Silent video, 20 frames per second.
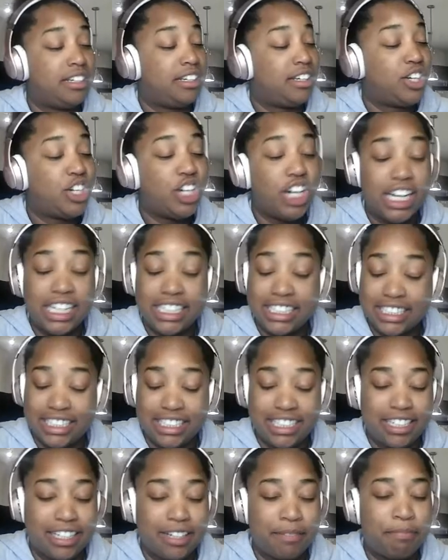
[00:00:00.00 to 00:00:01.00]
Crazy.
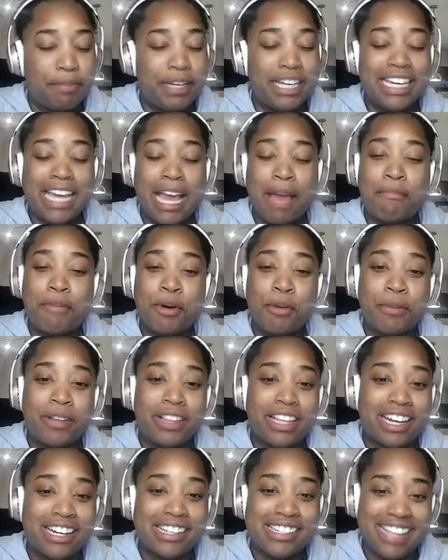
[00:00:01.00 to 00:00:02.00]
Big Game Boomer
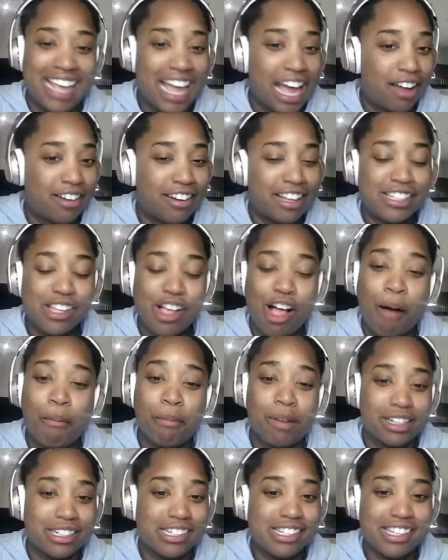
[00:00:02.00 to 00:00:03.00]
let us down. That's all I'm
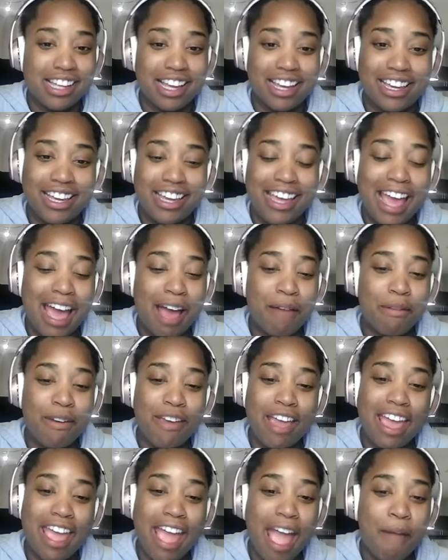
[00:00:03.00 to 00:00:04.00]
going to say. He had me
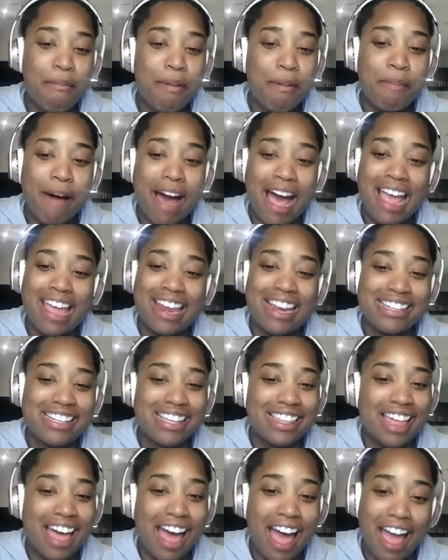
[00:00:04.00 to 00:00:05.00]
buying
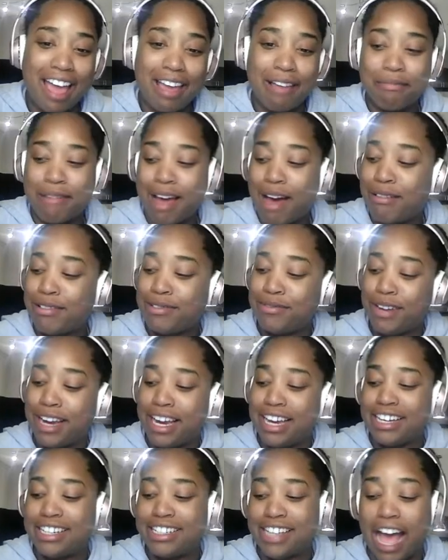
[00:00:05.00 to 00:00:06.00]
into the hype. I
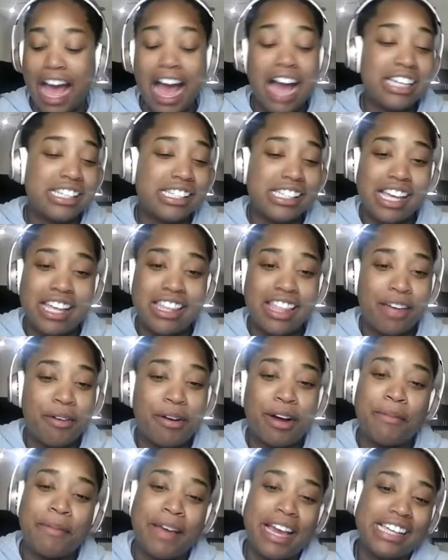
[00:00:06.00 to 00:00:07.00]
said they were
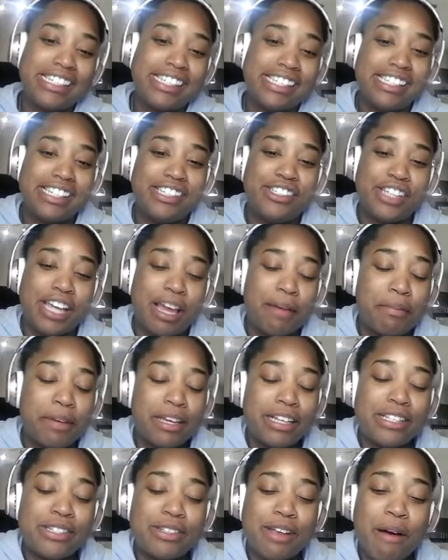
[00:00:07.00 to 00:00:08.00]
going to be ACC
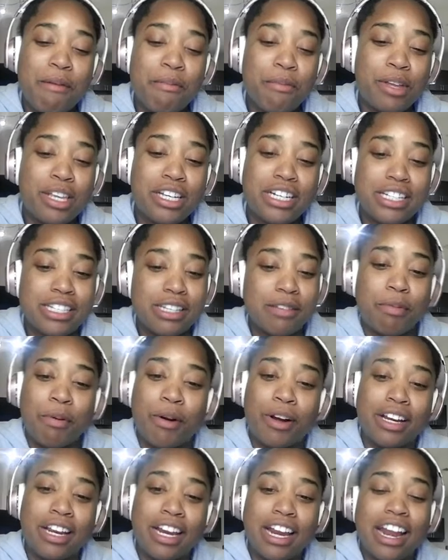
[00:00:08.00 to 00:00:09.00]
champions. So I'm really
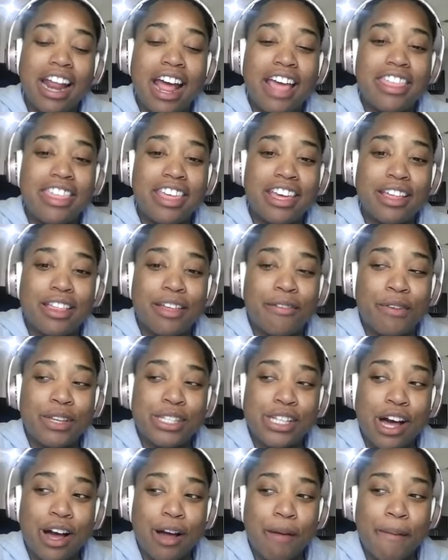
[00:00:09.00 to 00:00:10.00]
disappointed. And I think if we
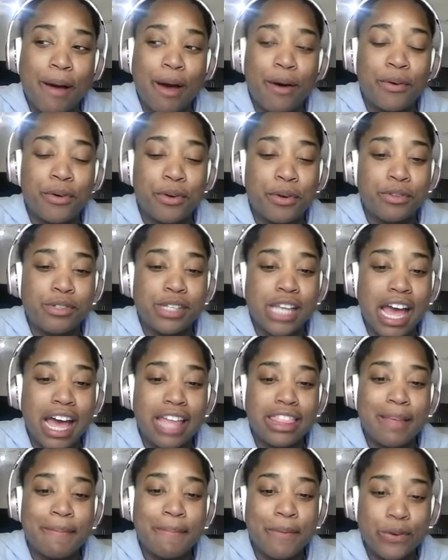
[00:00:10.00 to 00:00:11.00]
talk about who's
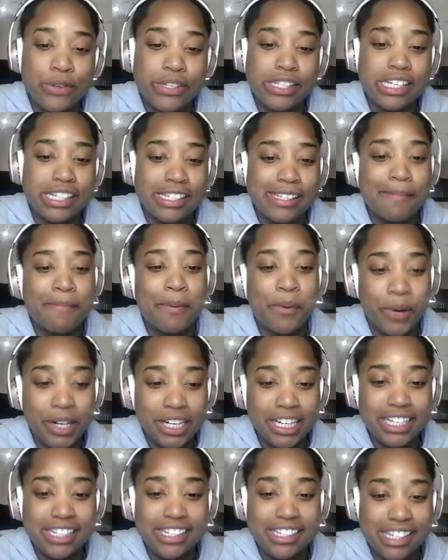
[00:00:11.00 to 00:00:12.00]
had the most
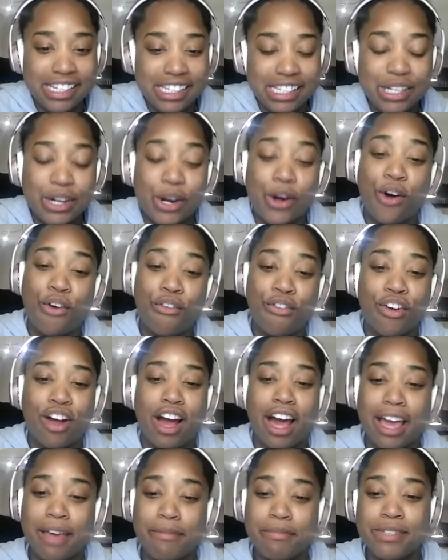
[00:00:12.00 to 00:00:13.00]
disappointing season or
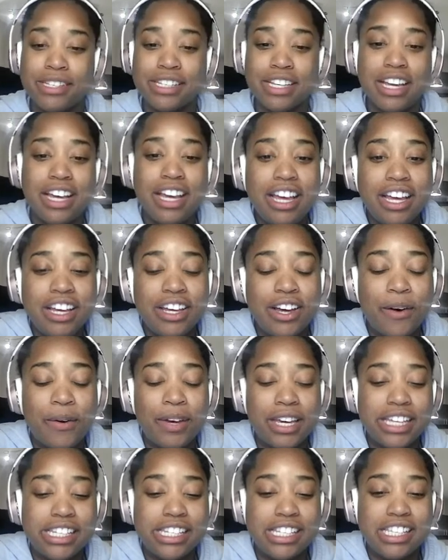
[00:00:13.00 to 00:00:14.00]
overhyped
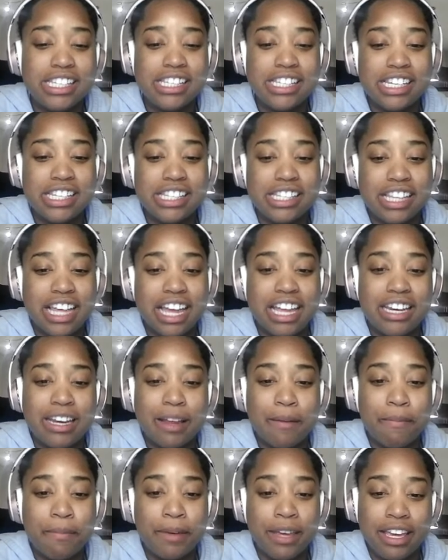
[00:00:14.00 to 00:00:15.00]
going into the season that
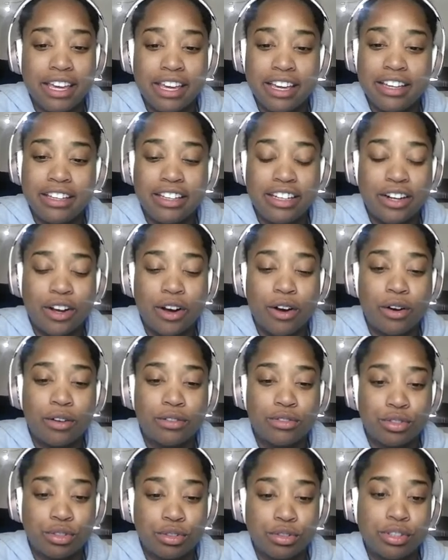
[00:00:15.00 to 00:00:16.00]
ended up being,
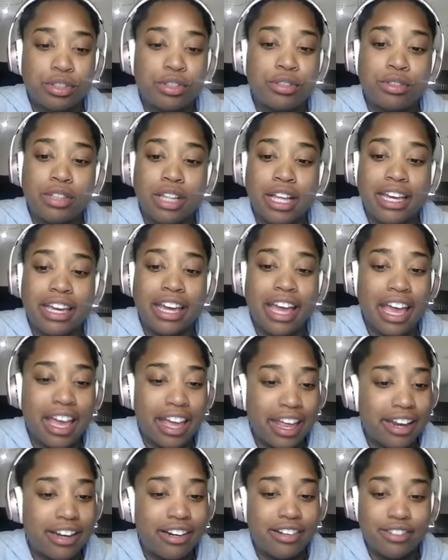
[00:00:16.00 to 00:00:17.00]
true,
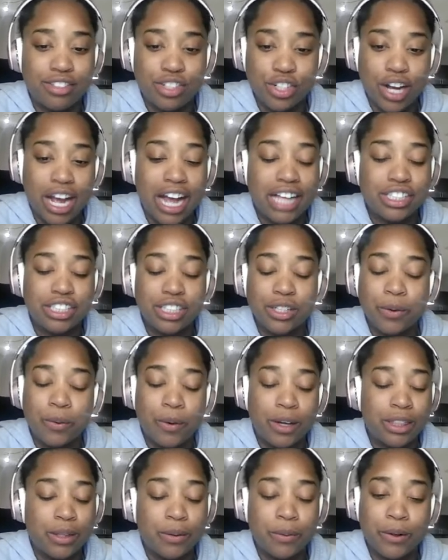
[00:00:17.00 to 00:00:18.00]
head scratching
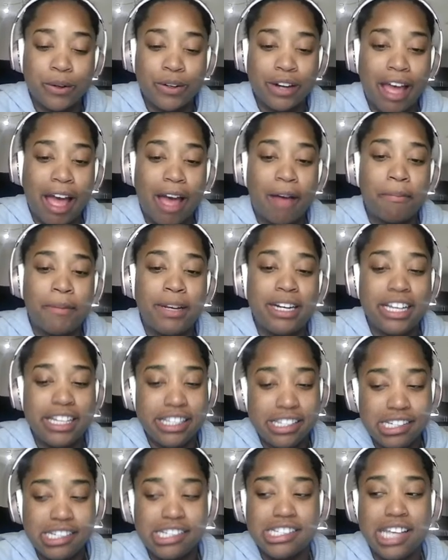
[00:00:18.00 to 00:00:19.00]
what the world happened,
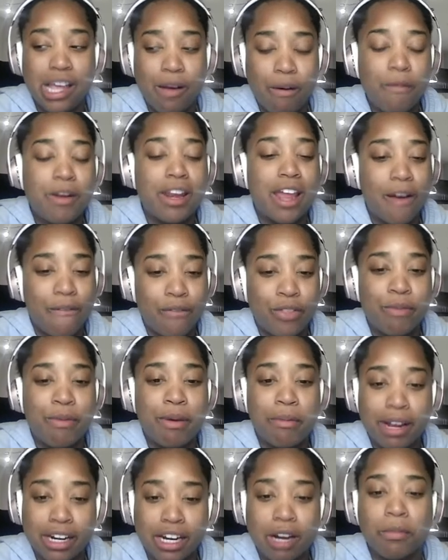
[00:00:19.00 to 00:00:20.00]
NC State would definitely
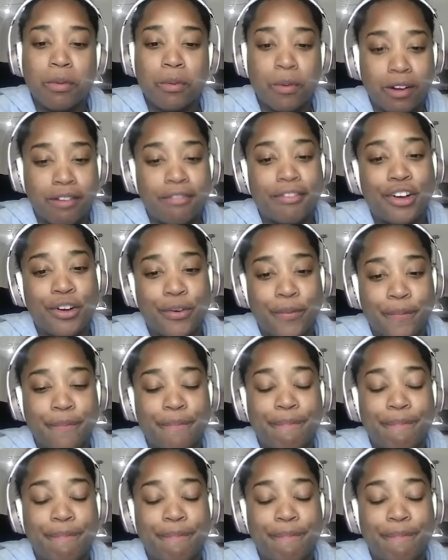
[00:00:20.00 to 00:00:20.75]
be my number 1 vote.